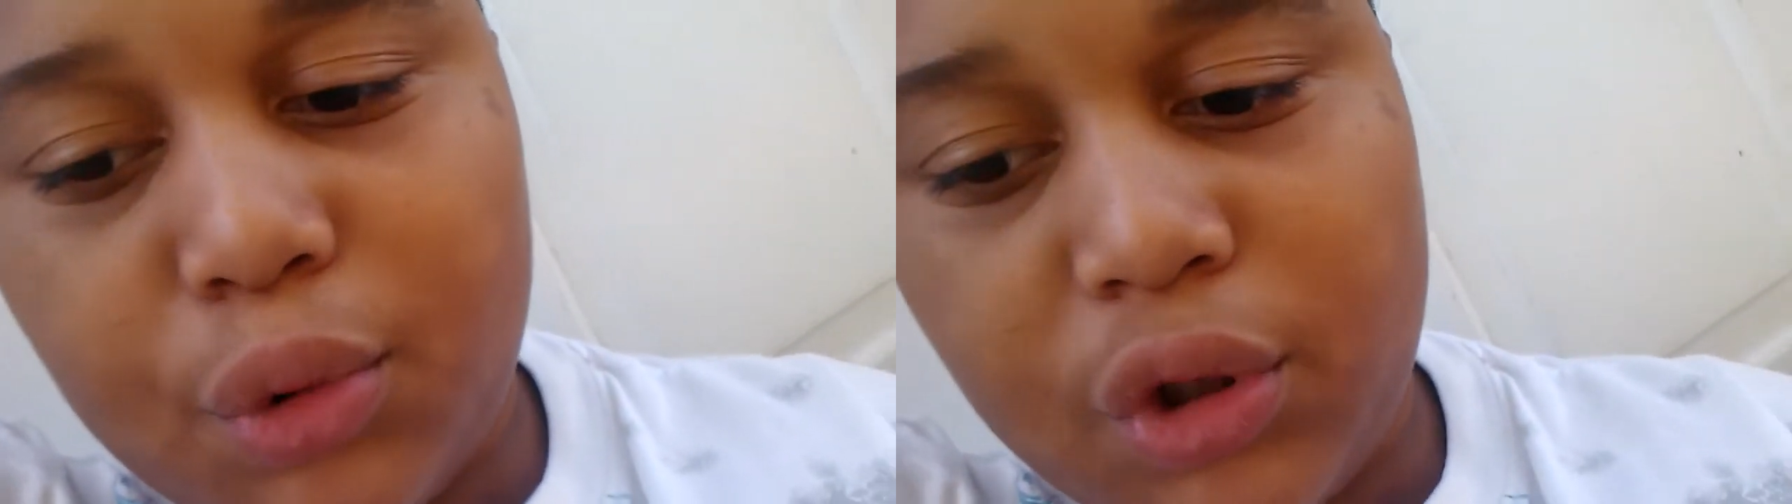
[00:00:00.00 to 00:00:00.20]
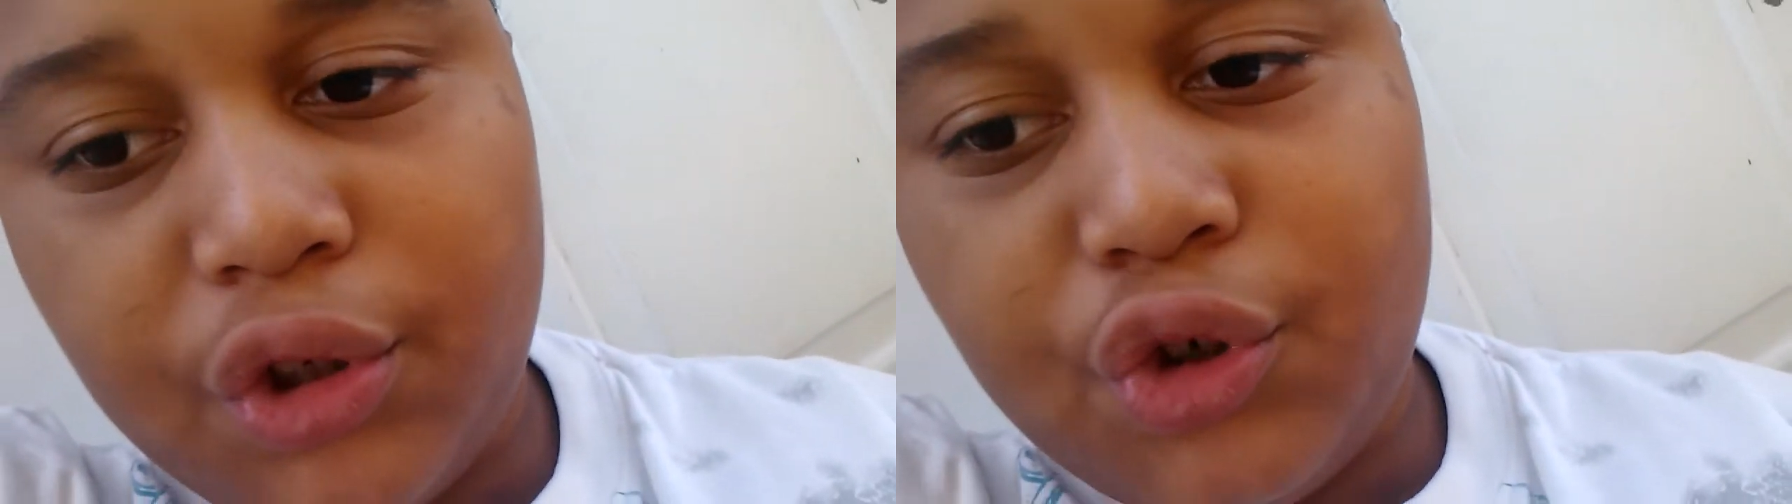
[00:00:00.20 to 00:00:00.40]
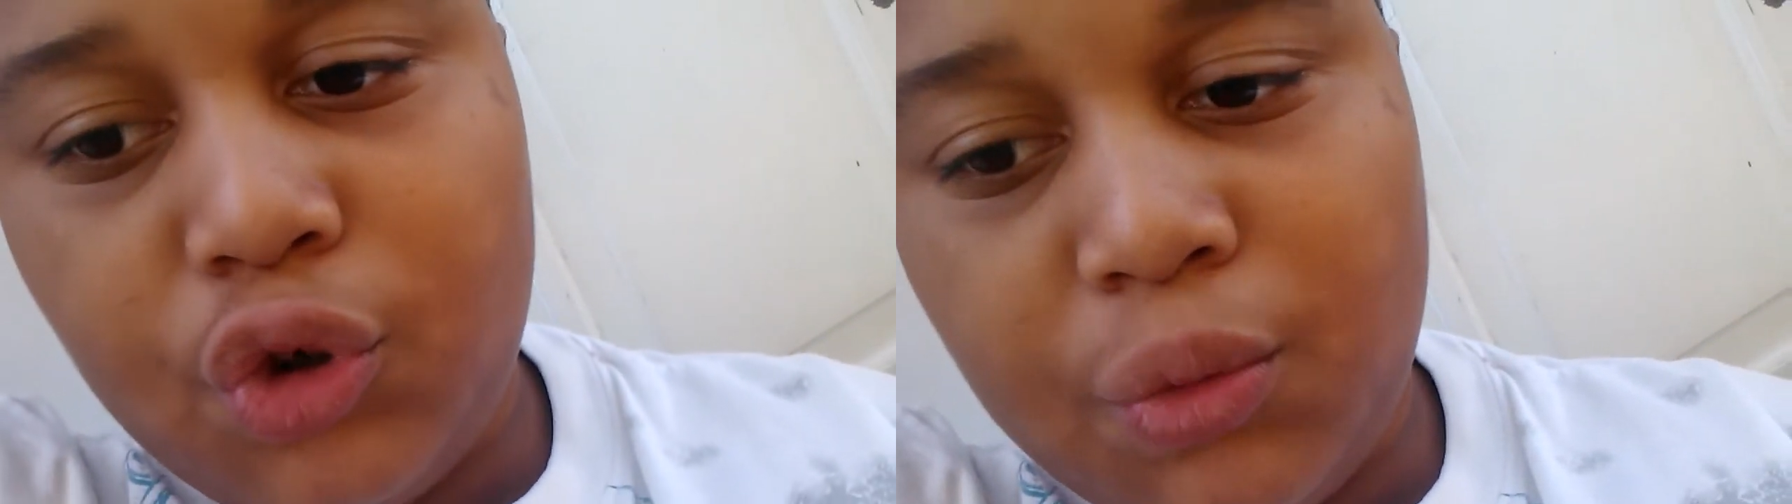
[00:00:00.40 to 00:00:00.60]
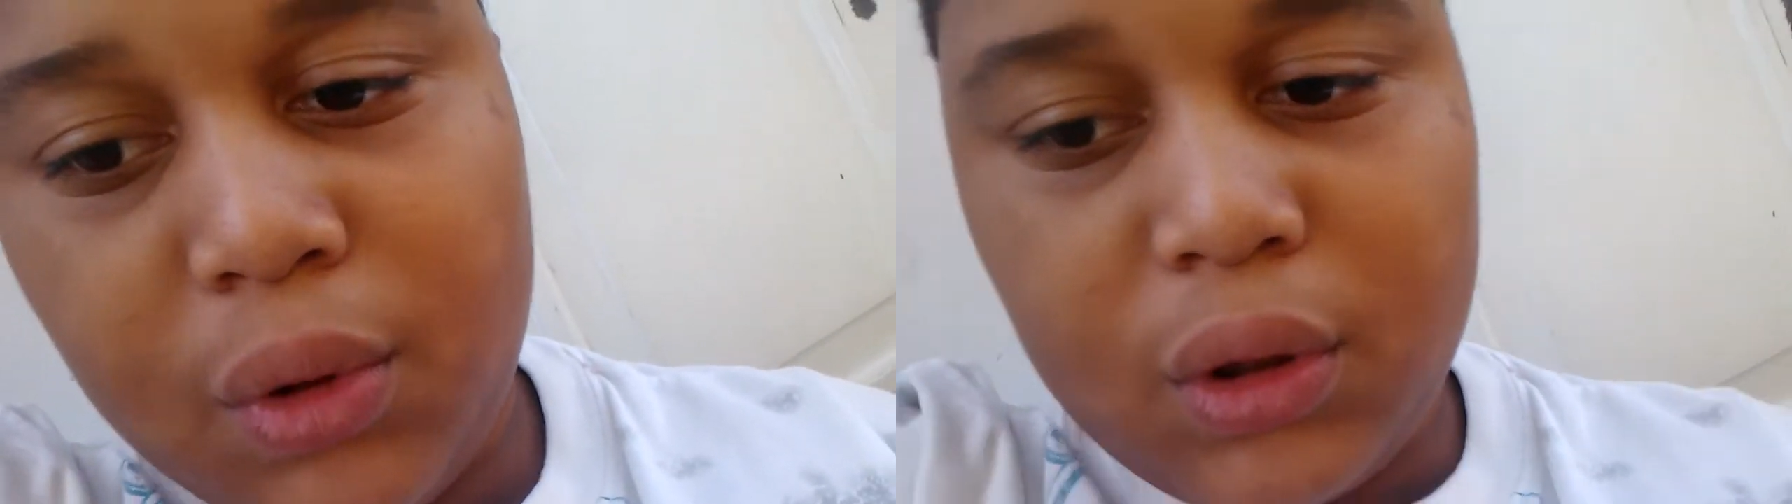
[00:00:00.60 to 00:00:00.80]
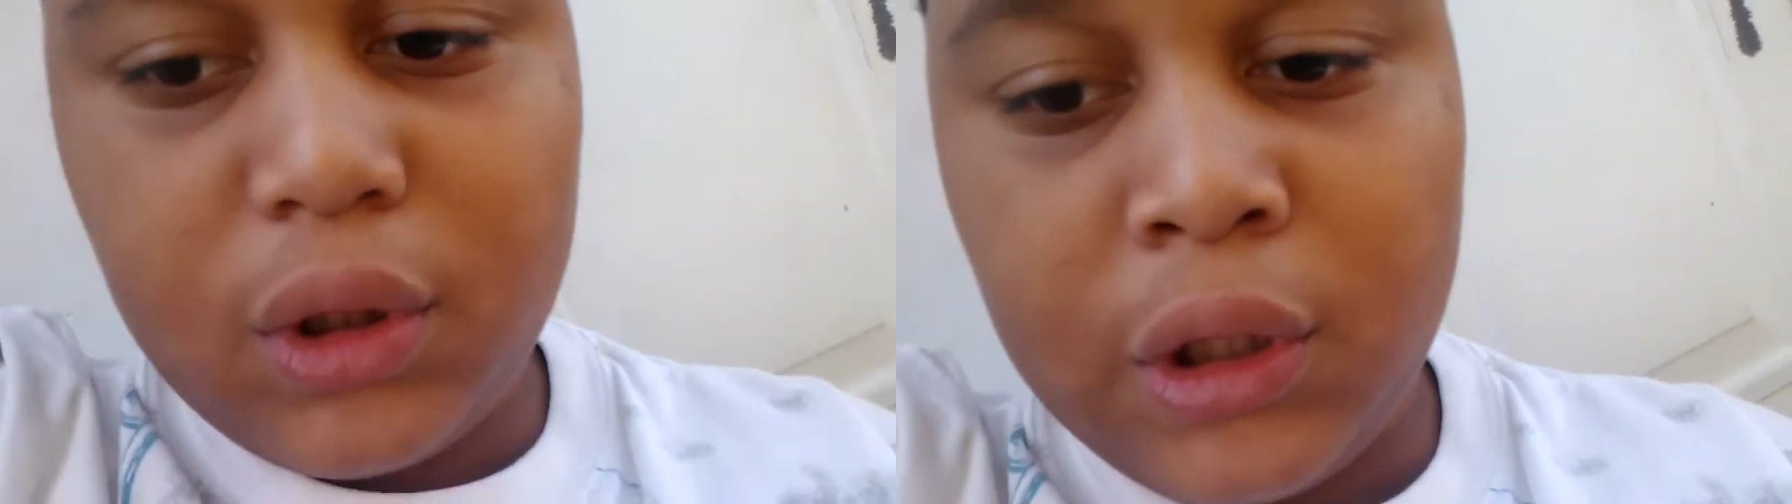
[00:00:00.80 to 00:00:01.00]
YouTube,
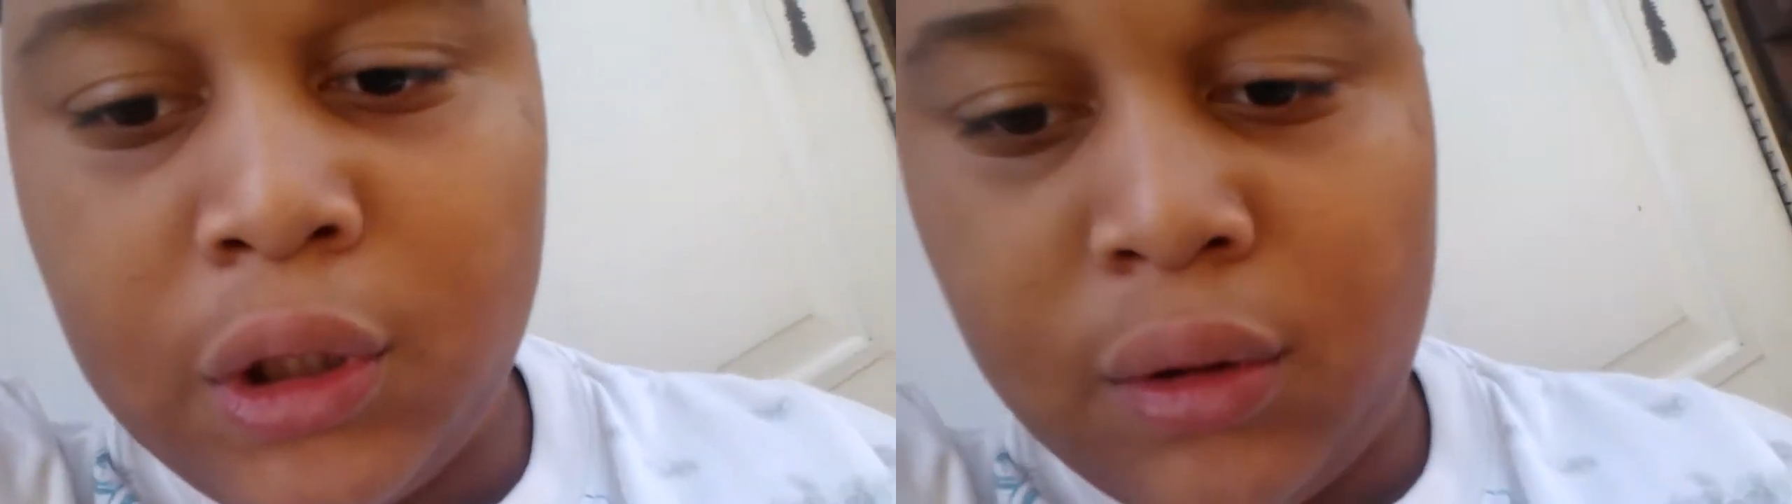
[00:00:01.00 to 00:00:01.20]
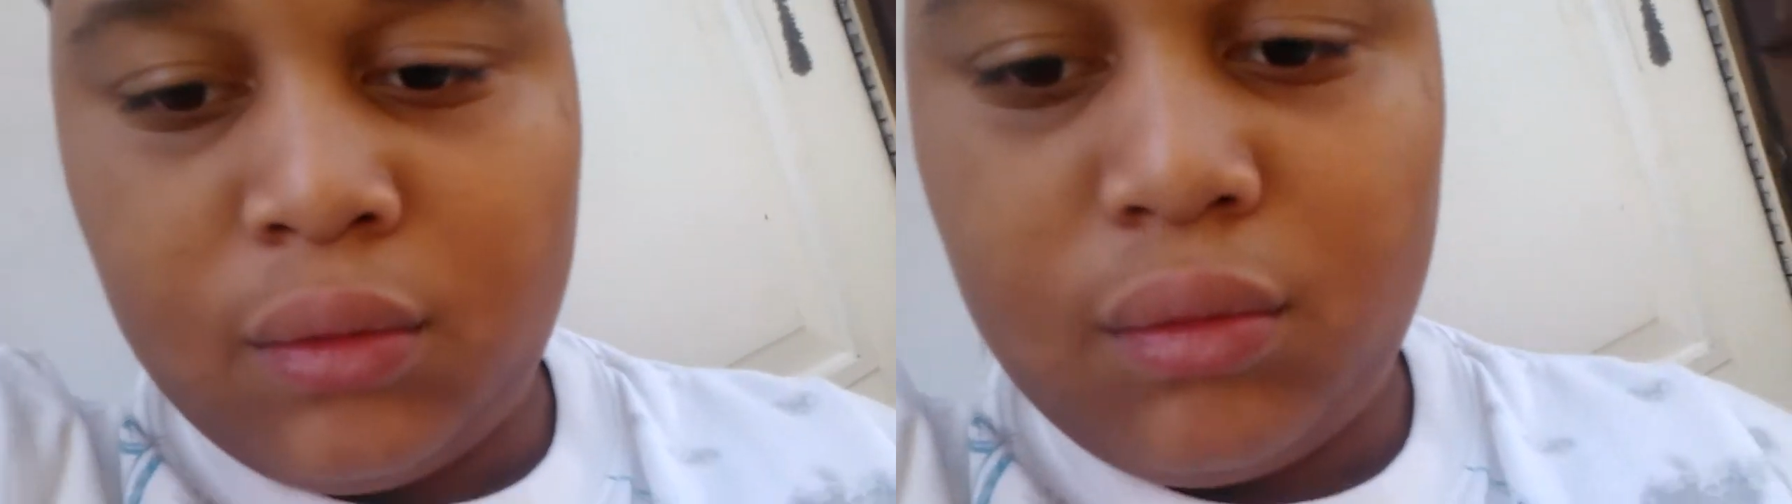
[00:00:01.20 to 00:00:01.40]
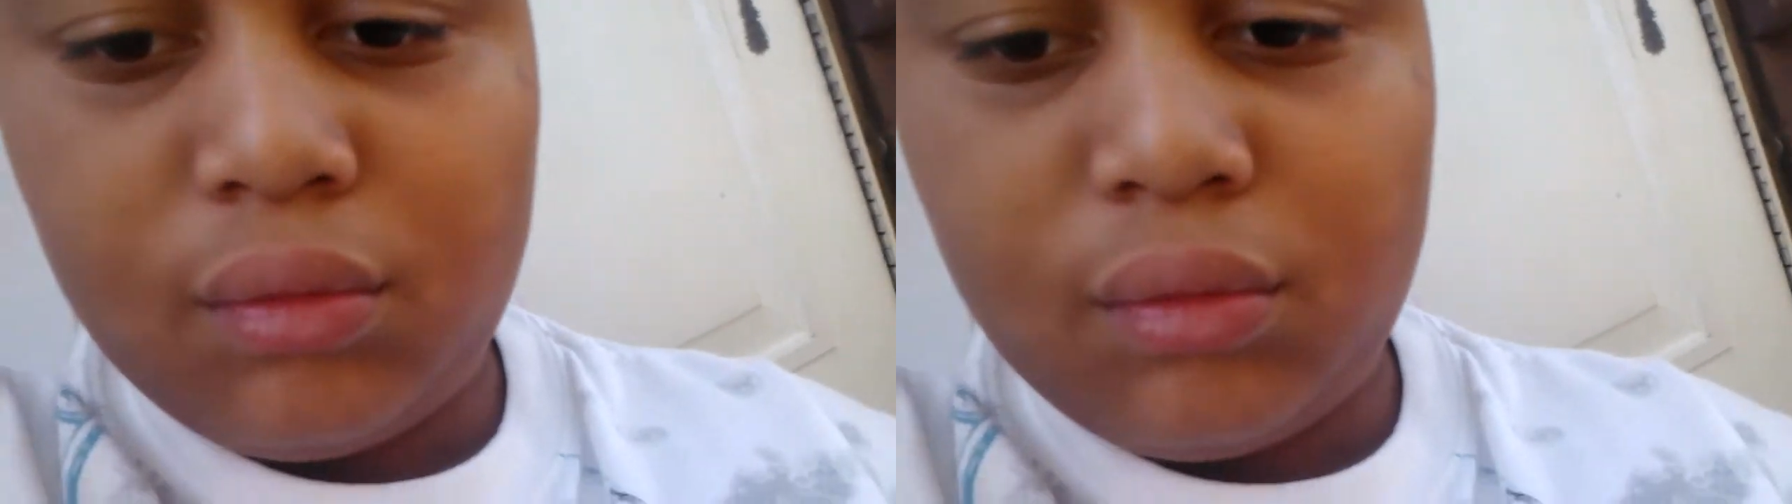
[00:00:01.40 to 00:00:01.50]
and